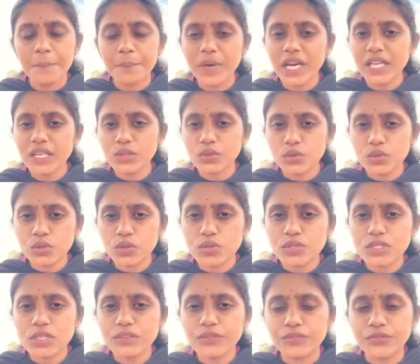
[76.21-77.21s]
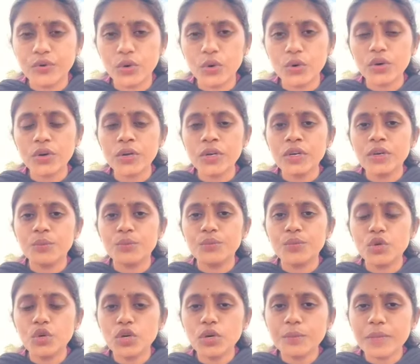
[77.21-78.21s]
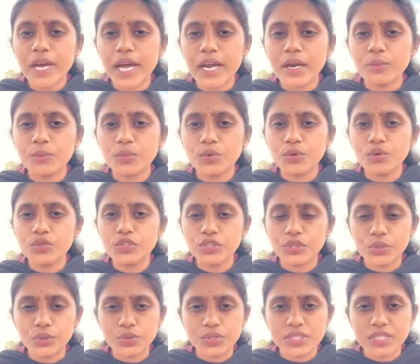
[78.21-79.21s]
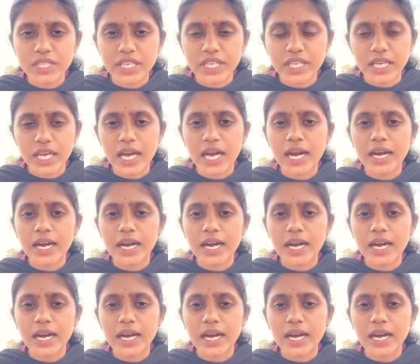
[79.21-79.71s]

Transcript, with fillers: By 2004, Blume had moved to Seat,